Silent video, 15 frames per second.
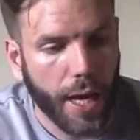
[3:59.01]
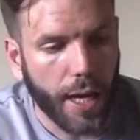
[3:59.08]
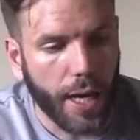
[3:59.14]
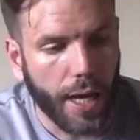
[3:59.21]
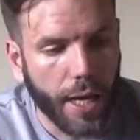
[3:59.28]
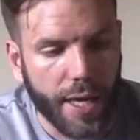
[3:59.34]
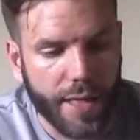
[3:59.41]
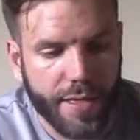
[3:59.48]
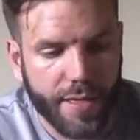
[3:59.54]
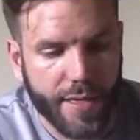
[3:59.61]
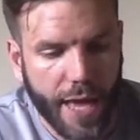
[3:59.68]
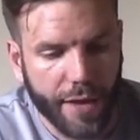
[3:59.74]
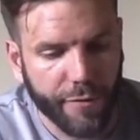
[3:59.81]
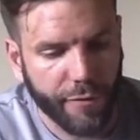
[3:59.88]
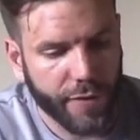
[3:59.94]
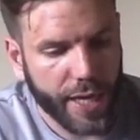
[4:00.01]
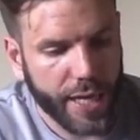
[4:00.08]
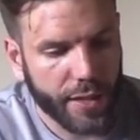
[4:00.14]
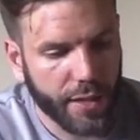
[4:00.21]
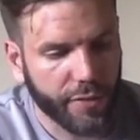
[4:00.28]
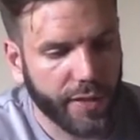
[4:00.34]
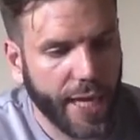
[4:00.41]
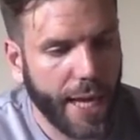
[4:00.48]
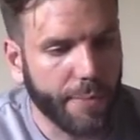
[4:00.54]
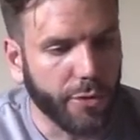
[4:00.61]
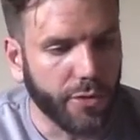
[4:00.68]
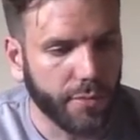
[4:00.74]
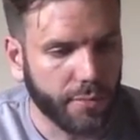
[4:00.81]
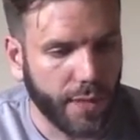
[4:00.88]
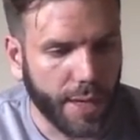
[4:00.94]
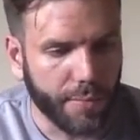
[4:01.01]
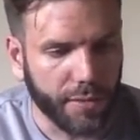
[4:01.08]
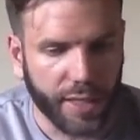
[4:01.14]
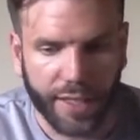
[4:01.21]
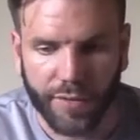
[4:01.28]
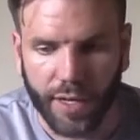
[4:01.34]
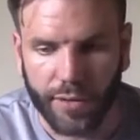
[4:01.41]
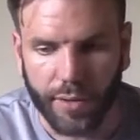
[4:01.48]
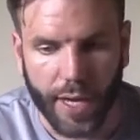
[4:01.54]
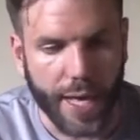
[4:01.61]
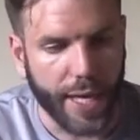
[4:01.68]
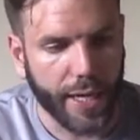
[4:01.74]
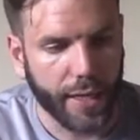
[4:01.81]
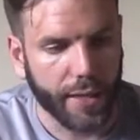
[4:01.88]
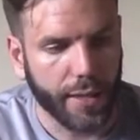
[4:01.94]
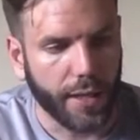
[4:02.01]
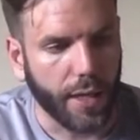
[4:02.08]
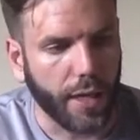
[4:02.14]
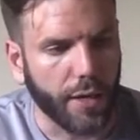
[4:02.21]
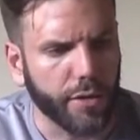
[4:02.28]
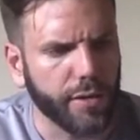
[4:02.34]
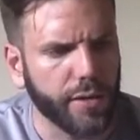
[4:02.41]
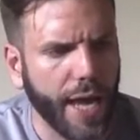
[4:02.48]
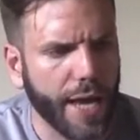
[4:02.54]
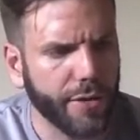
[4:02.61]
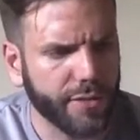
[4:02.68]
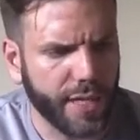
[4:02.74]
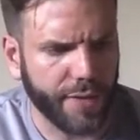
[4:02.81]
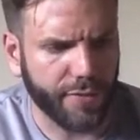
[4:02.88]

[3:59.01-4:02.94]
It's 10 feet of cable, I believe I read, or 9 or 10